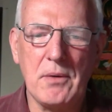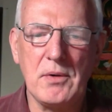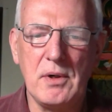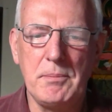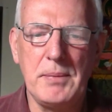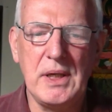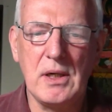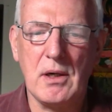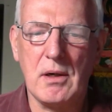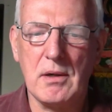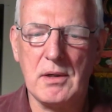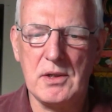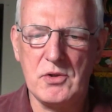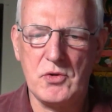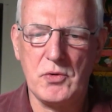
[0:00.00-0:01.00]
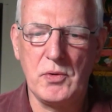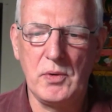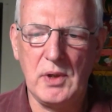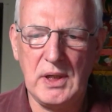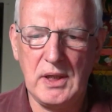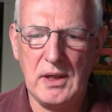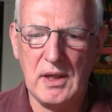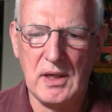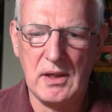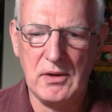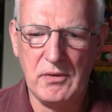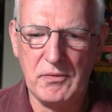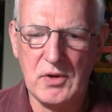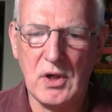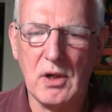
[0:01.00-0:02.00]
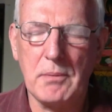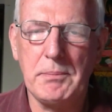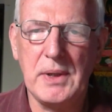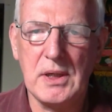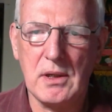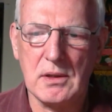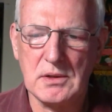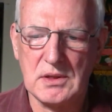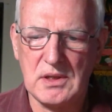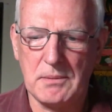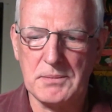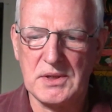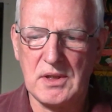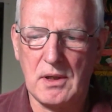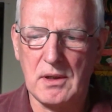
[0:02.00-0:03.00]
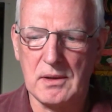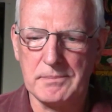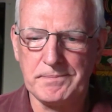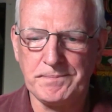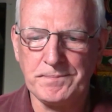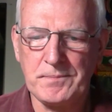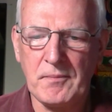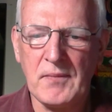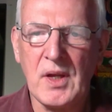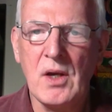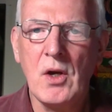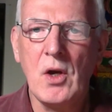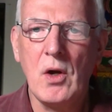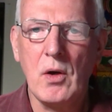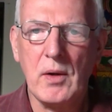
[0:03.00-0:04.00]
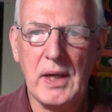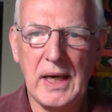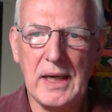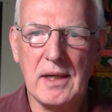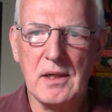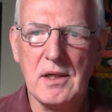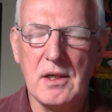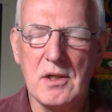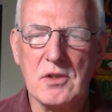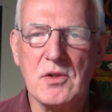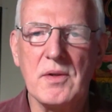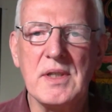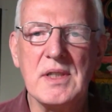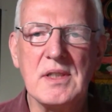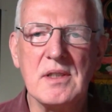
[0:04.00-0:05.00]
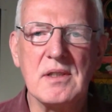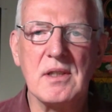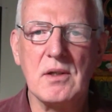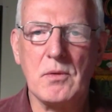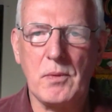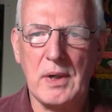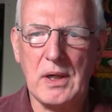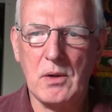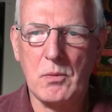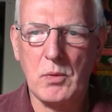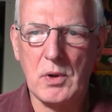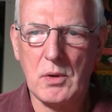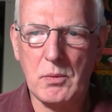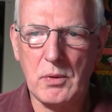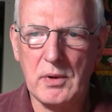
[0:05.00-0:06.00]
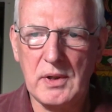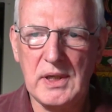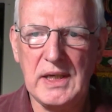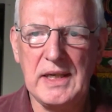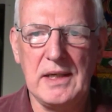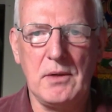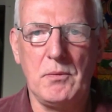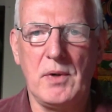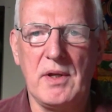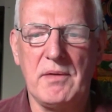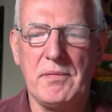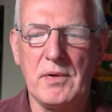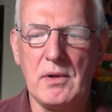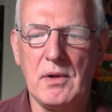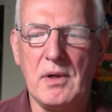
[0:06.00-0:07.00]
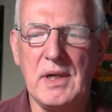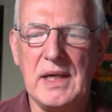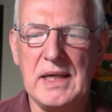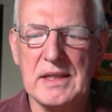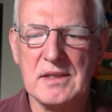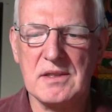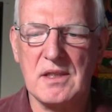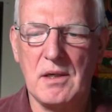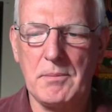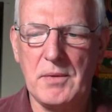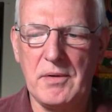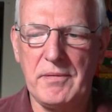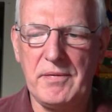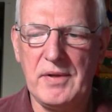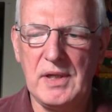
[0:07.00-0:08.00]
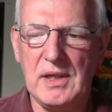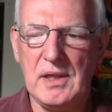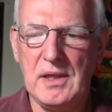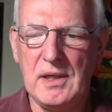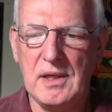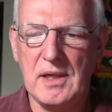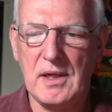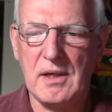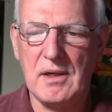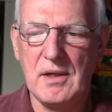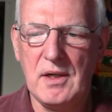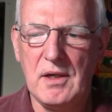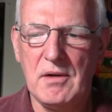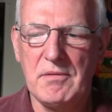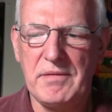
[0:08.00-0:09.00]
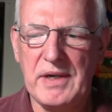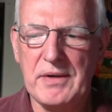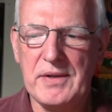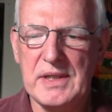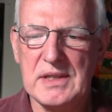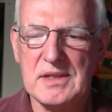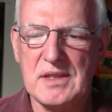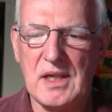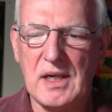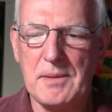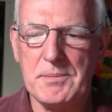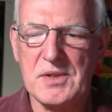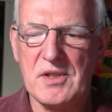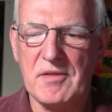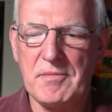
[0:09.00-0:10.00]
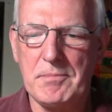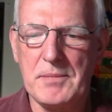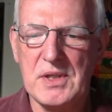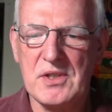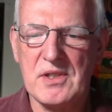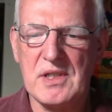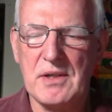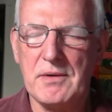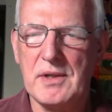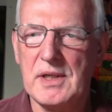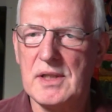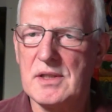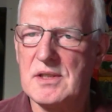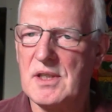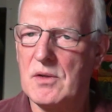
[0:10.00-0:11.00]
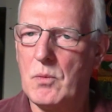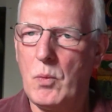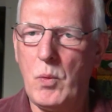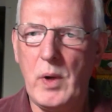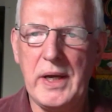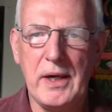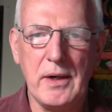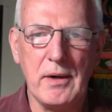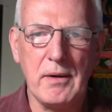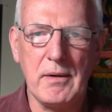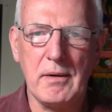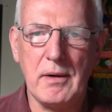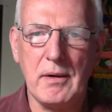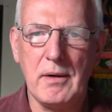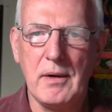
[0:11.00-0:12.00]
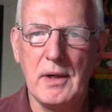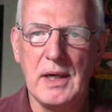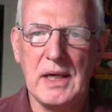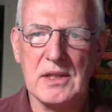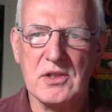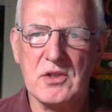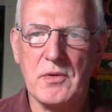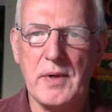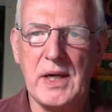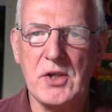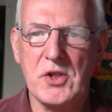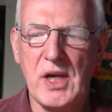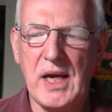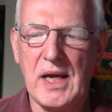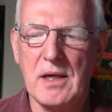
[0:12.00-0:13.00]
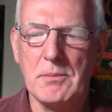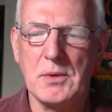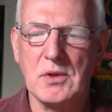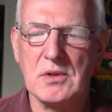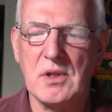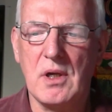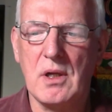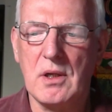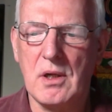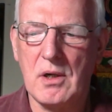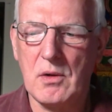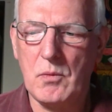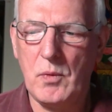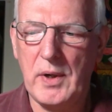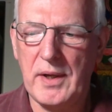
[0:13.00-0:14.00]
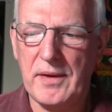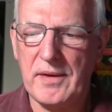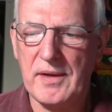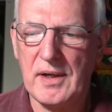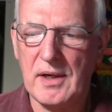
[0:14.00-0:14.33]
and beyond, is truly you've gone beyond samsara. Okay, so this is the groundwork we're dealing with for looking at some of the various types of mysterious and weird and strange animals, along with